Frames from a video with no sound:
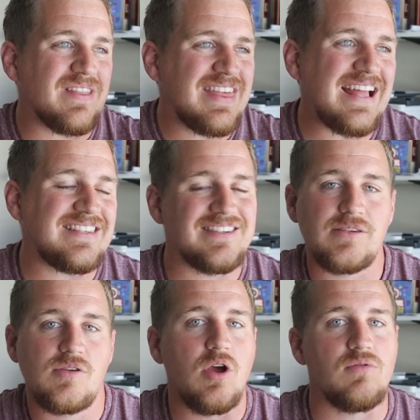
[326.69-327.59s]
but
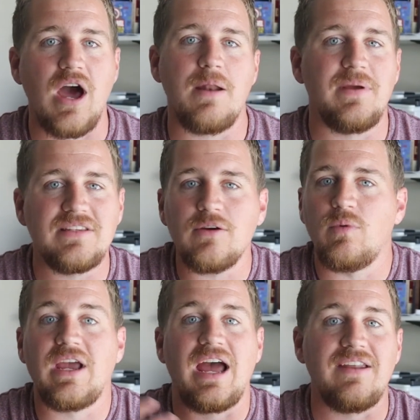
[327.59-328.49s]
that's, you know, not a big
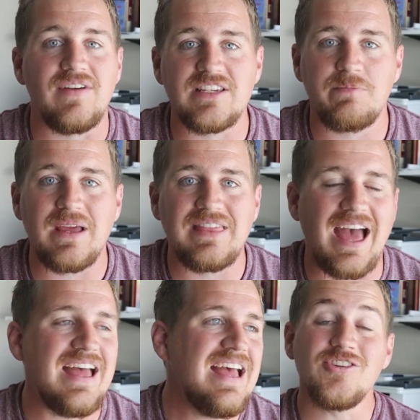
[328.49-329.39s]
deal. We kind of expect
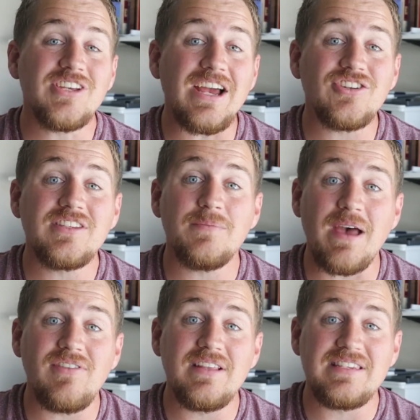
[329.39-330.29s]
that. So there's actually some
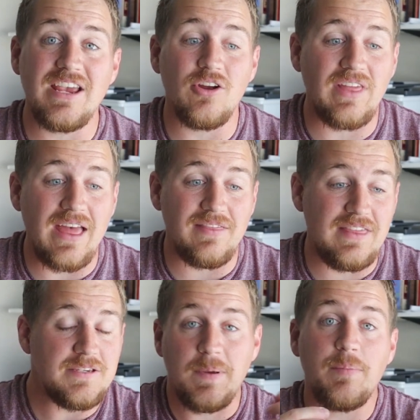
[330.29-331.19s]
evidence here
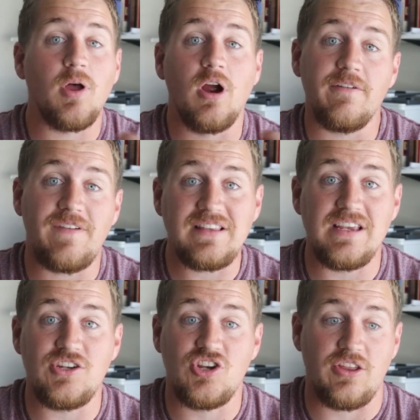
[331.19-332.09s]
that these people are
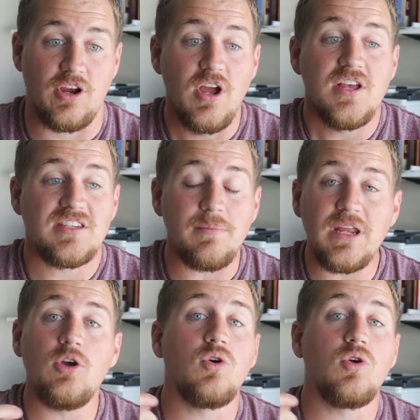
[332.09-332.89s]
affecting each other. Somebody